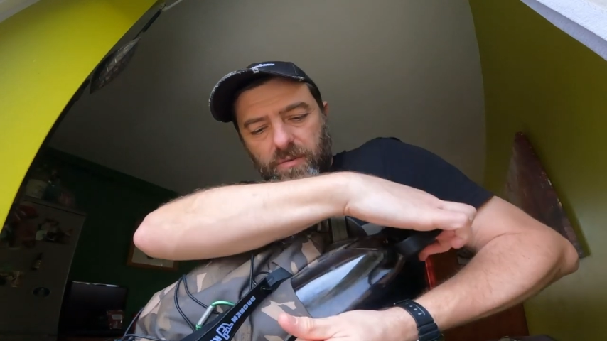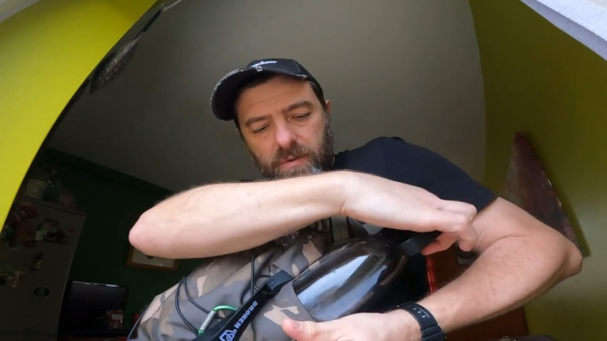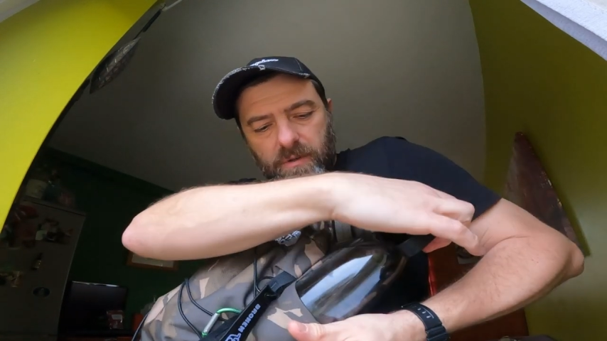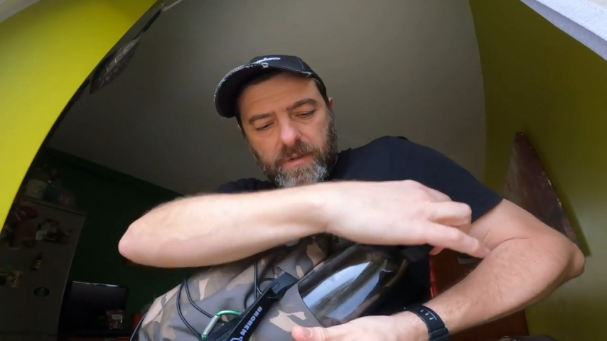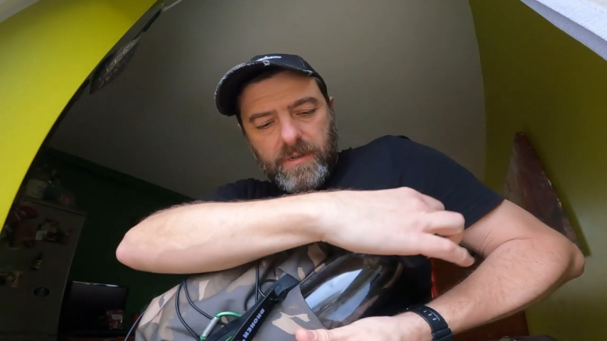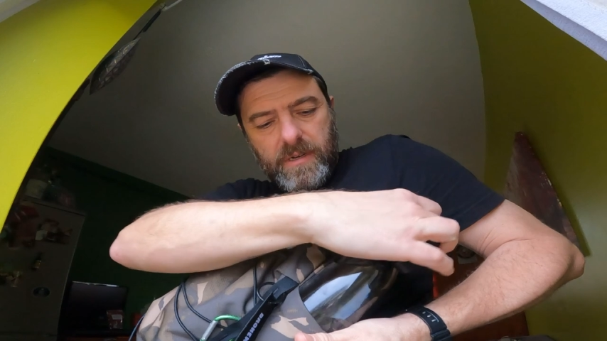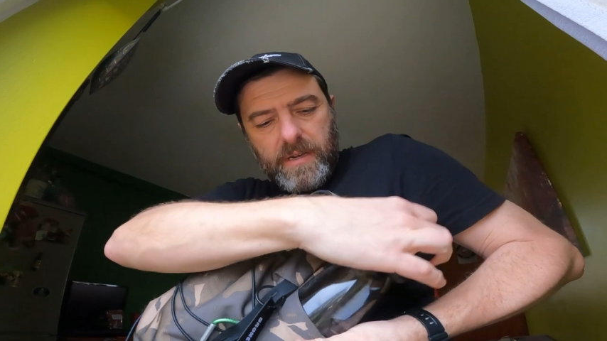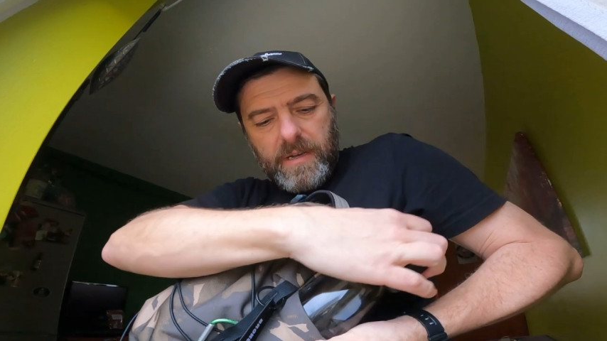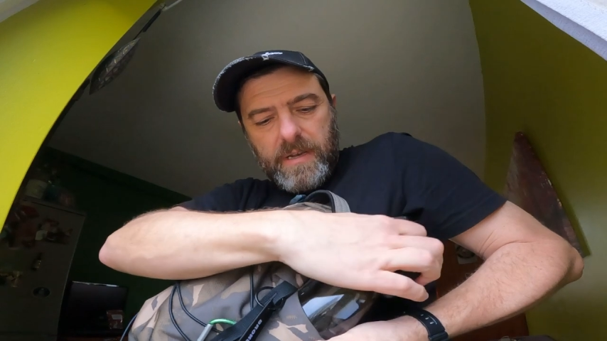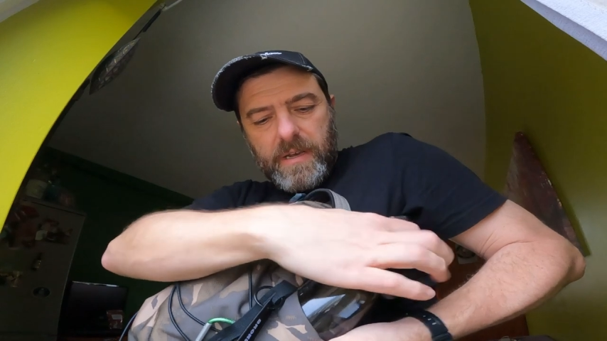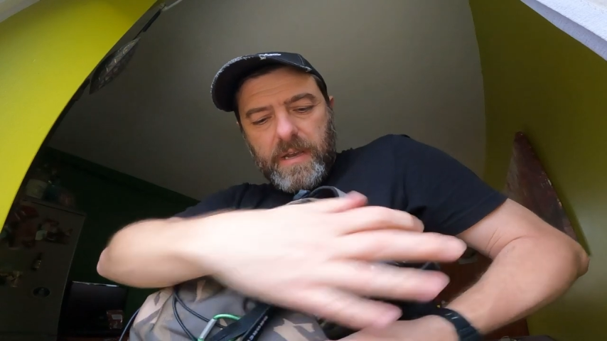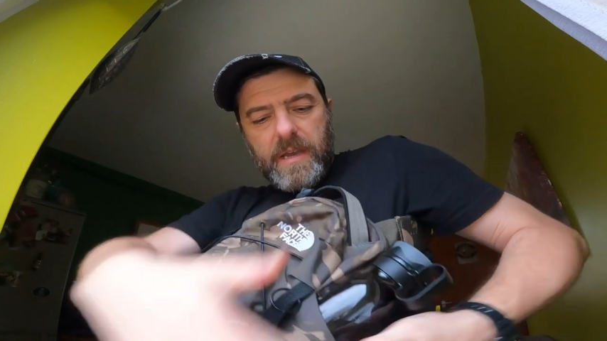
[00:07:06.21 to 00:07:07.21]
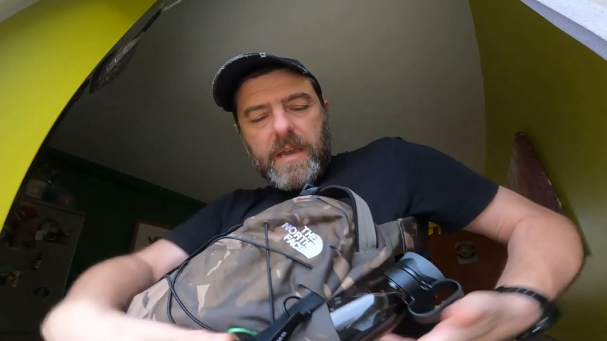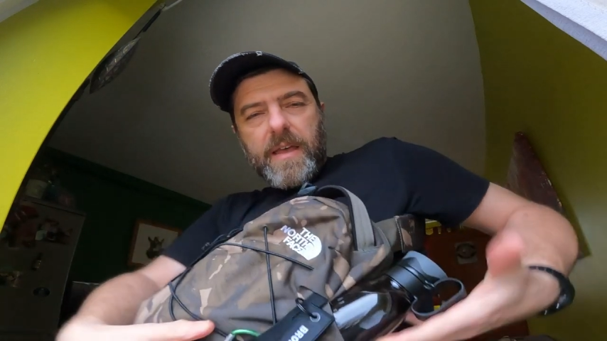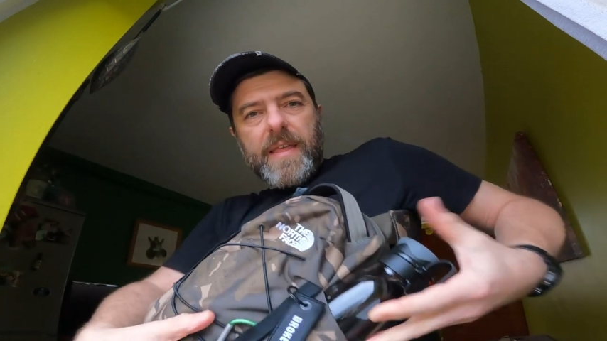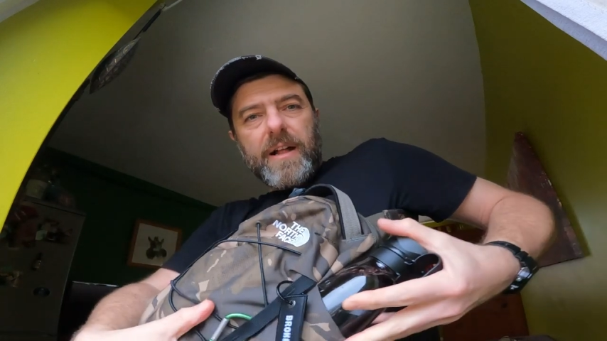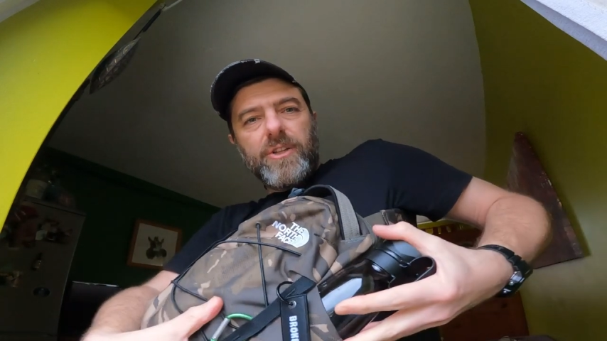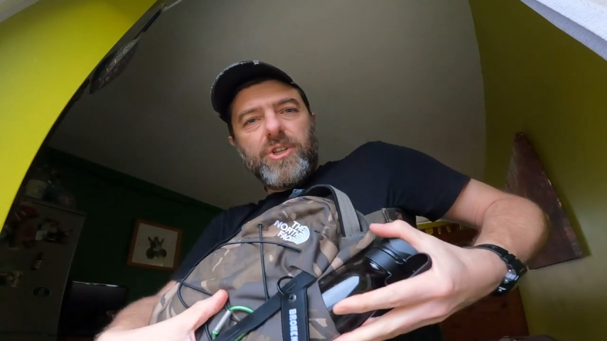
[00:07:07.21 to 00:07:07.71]
to.
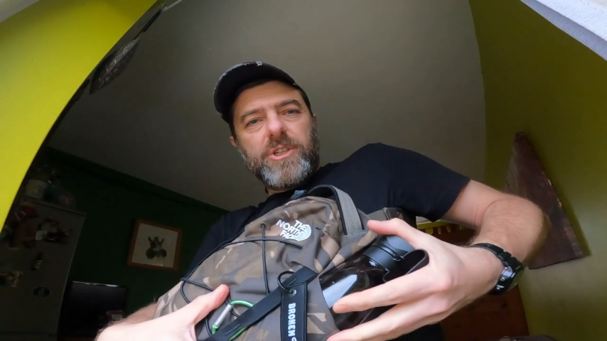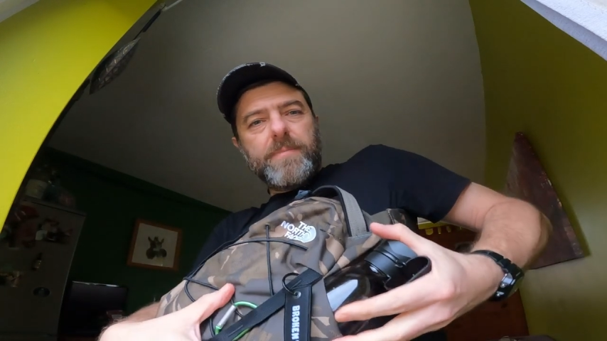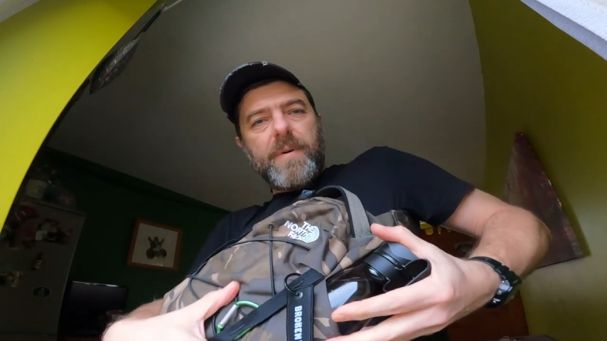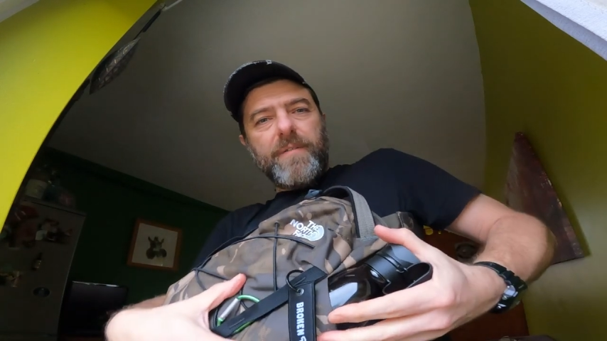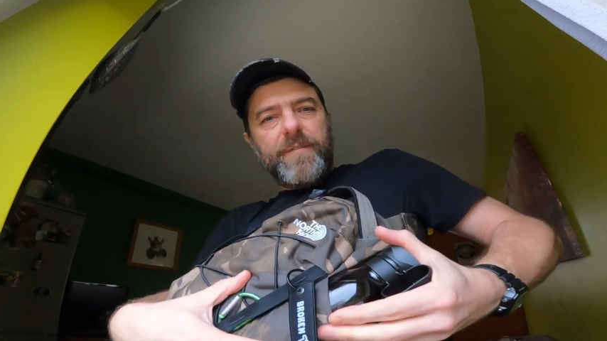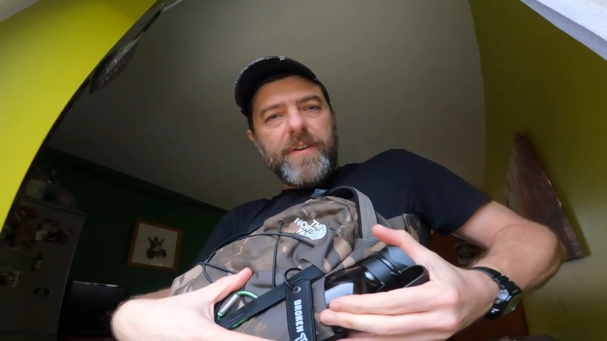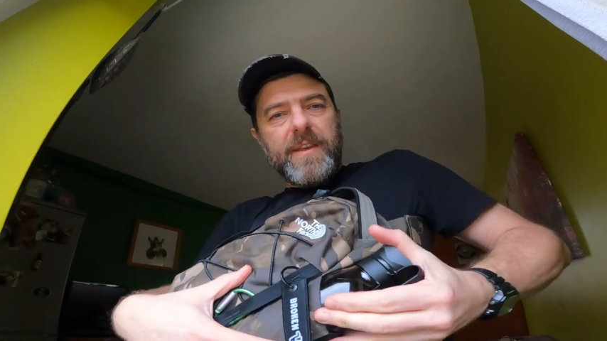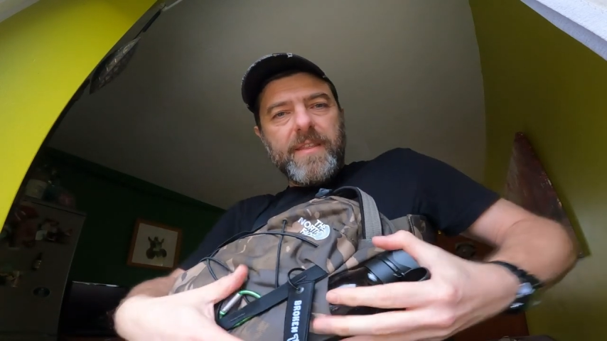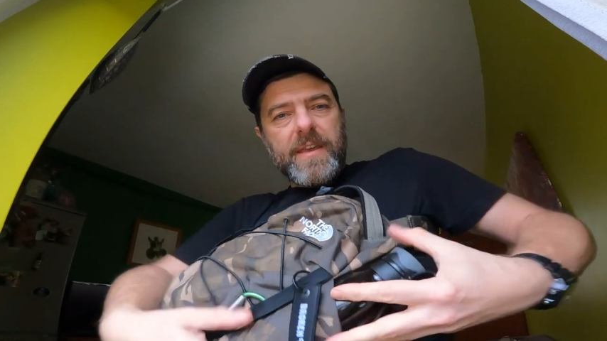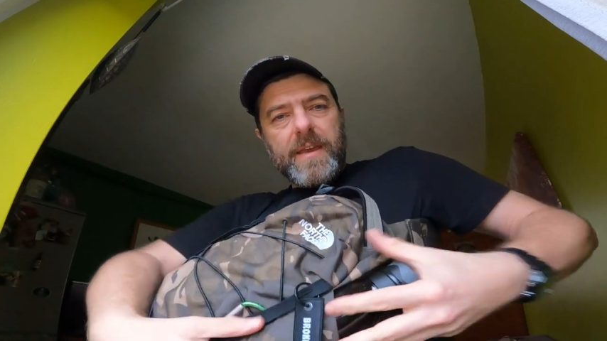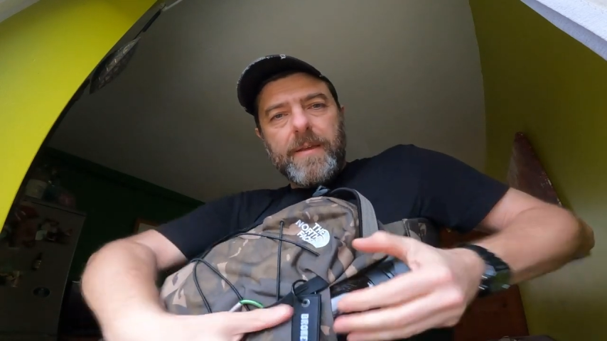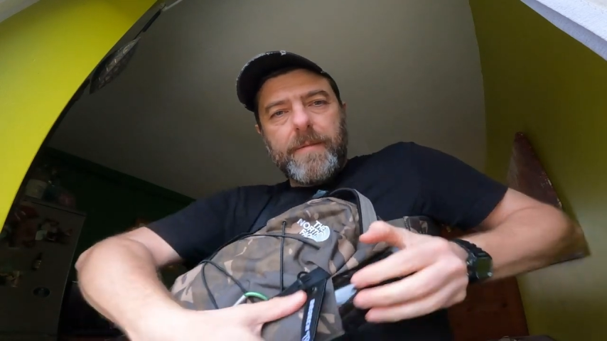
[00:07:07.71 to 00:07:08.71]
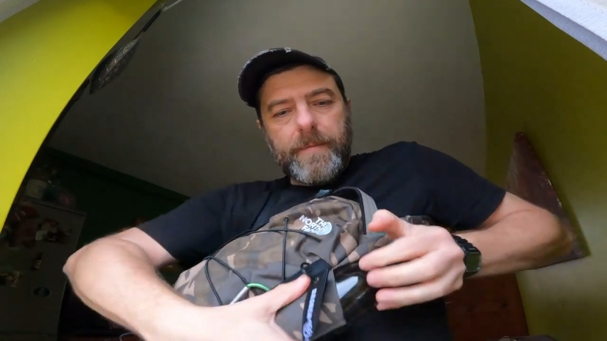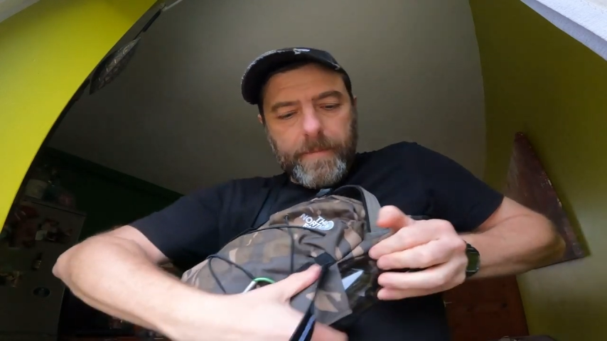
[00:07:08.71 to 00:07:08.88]
And that'll just about fit in there.